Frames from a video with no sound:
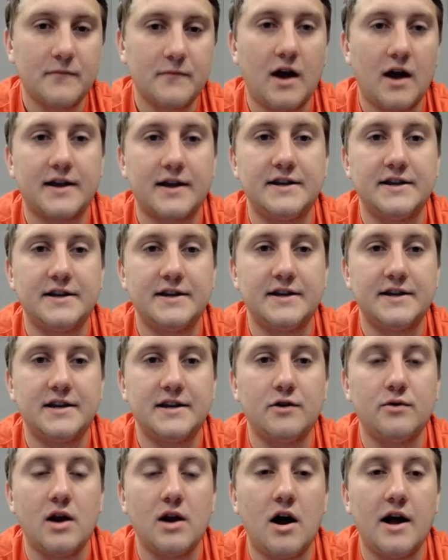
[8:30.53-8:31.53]
All right,
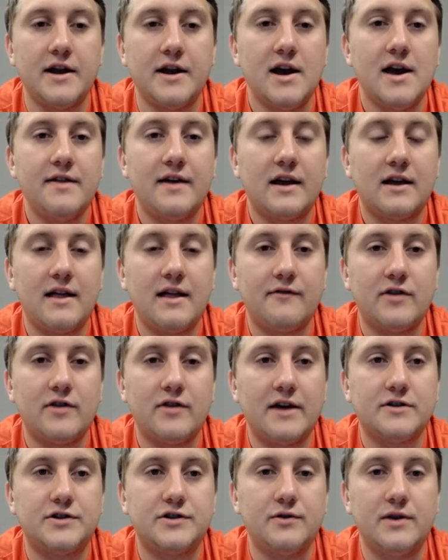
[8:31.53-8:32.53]
continuing on, thank you to
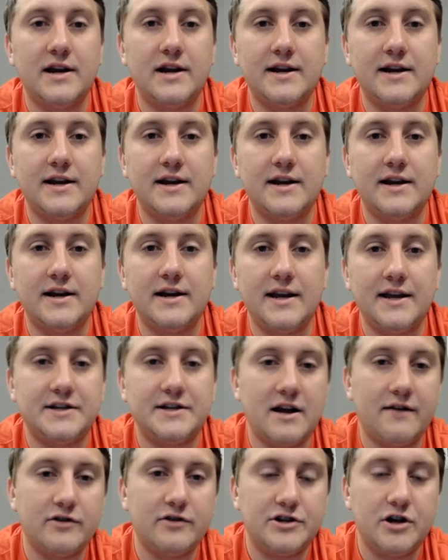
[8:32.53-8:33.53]
everydayers tuning into each and
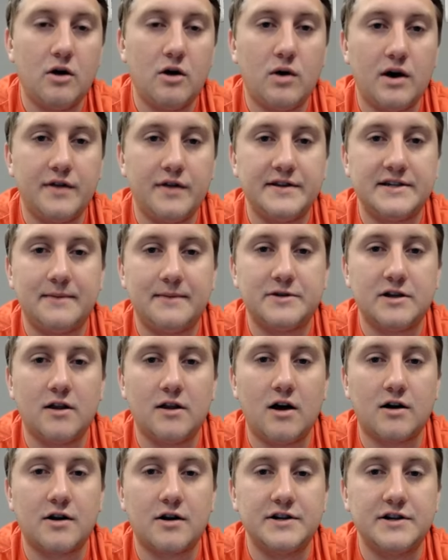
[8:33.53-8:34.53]
every show on this episode of
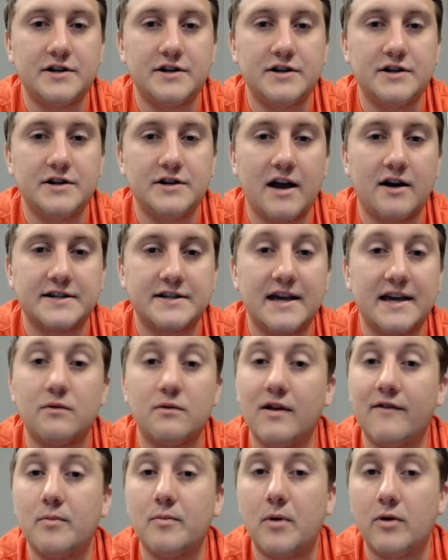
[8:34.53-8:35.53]
Locked On Jayhawks. Again, we'll
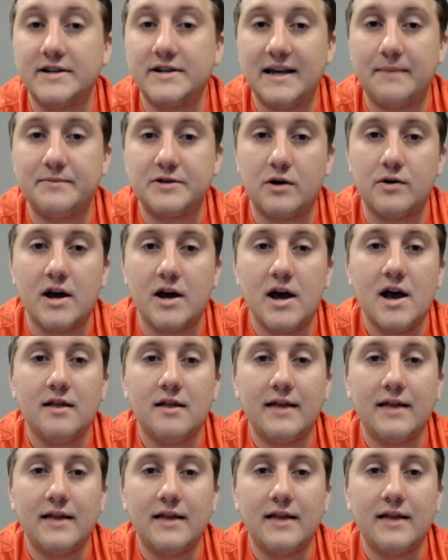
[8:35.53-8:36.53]
have a bonus episode
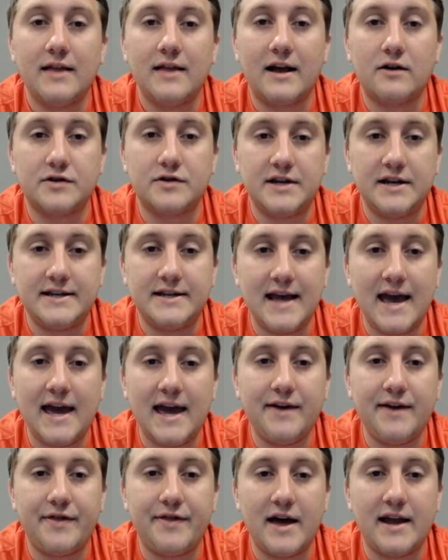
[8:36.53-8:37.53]
later
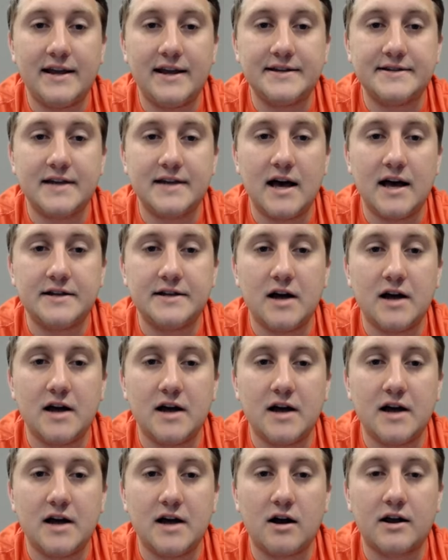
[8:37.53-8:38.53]
today that is
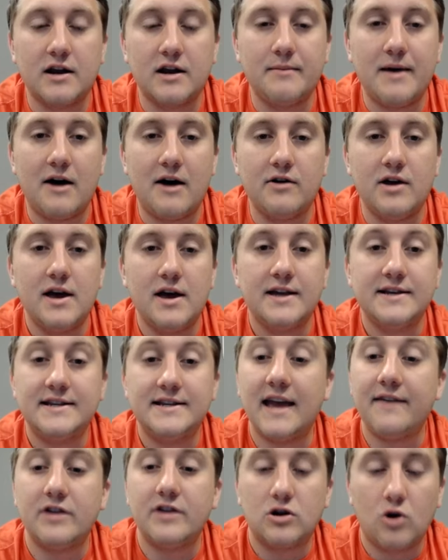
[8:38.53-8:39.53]
talking about
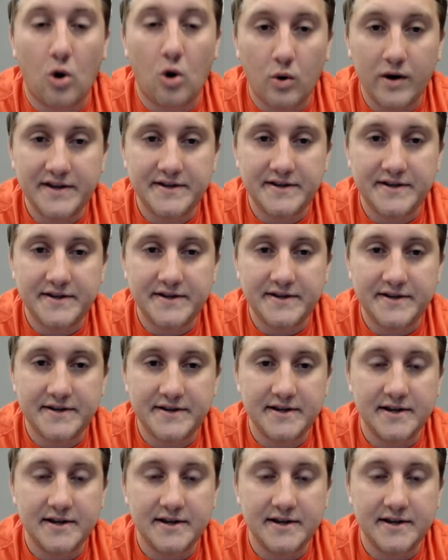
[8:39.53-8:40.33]
David Coit,